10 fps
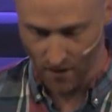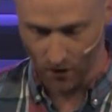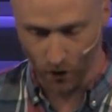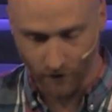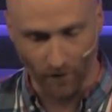
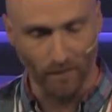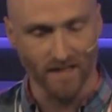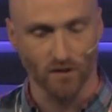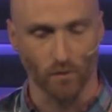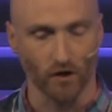Look for
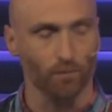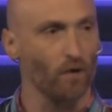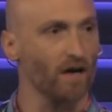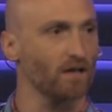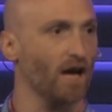places where your
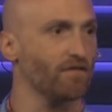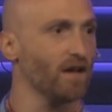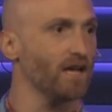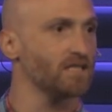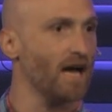prayer life
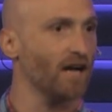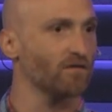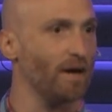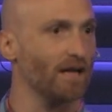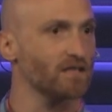is out
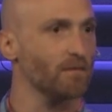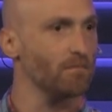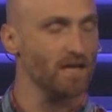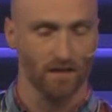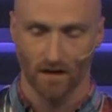of balance and
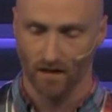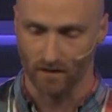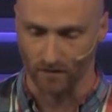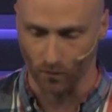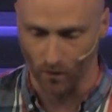meet
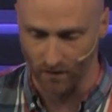the Lord